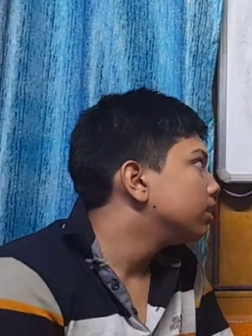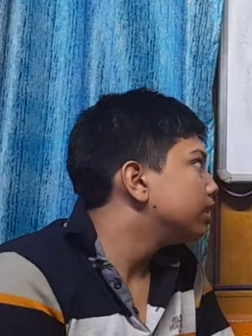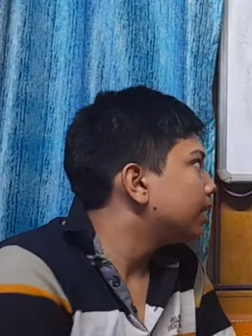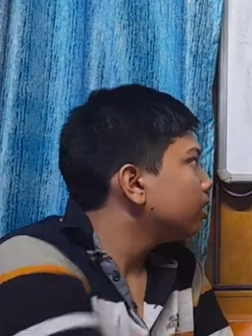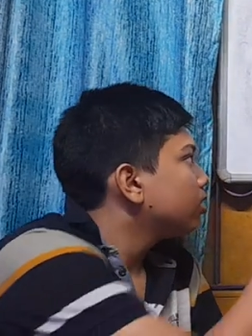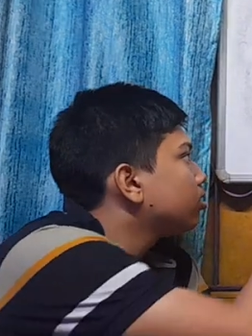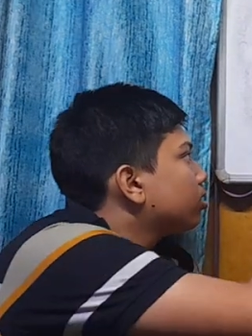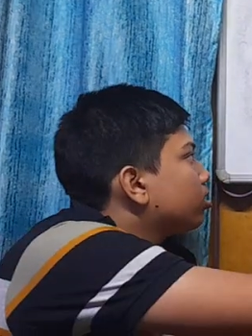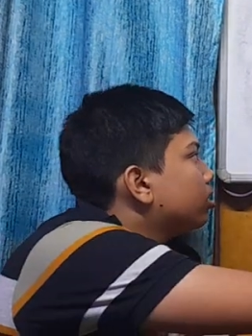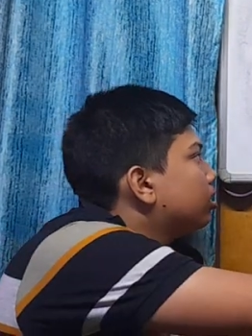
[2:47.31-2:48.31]
That is
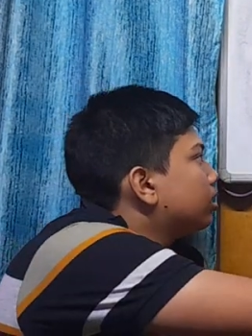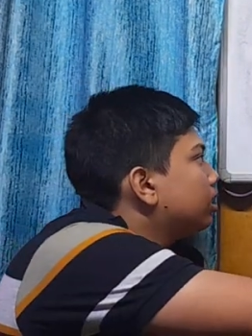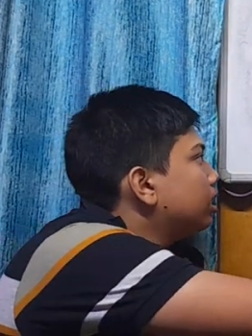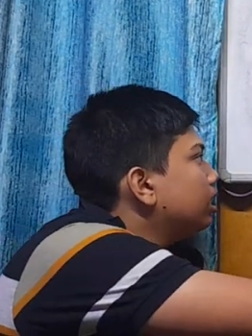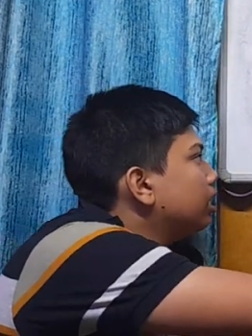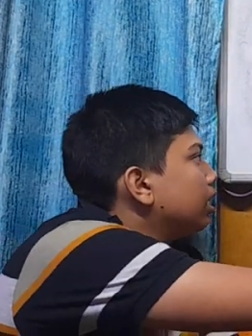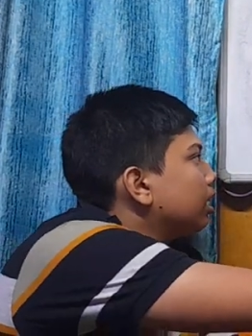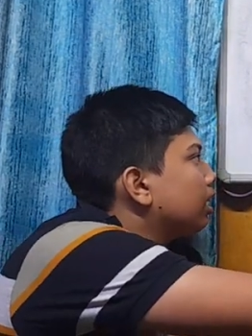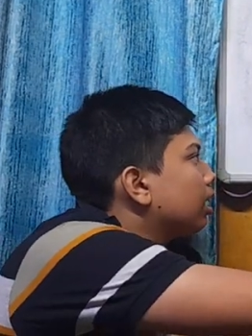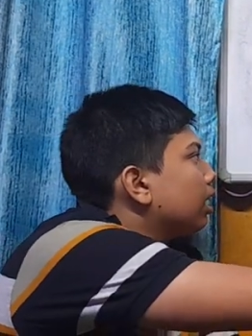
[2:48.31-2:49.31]
C
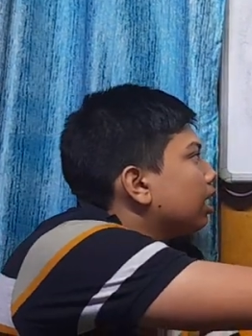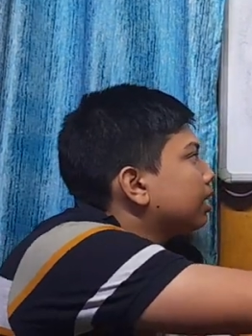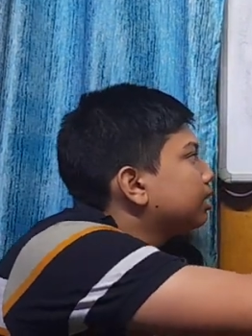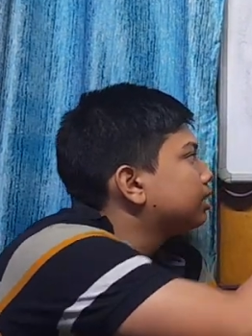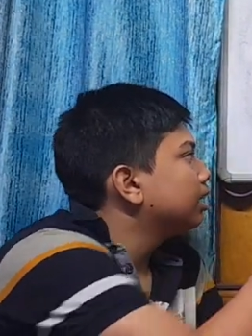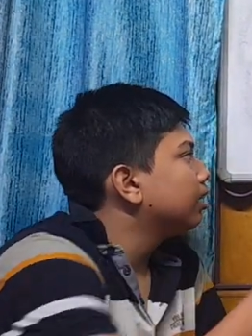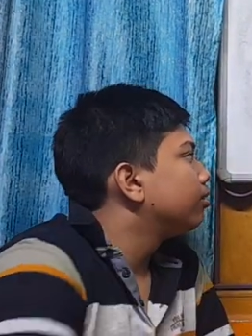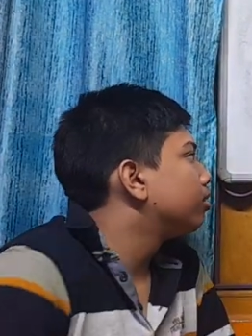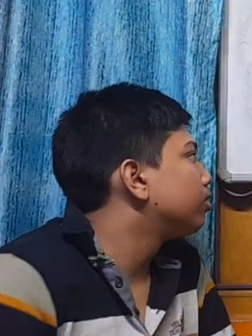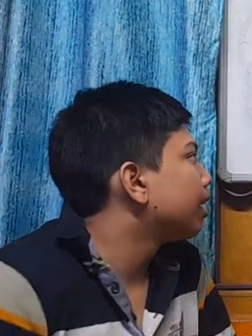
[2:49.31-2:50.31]
and Cl.
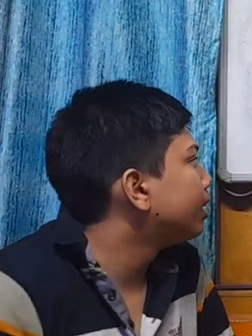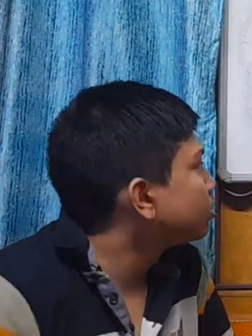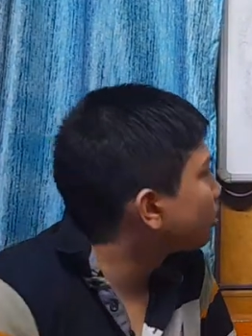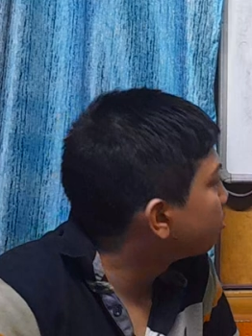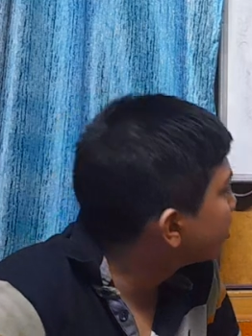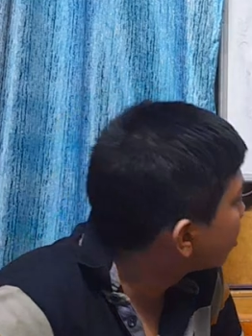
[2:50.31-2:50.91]
We could write, sorry, my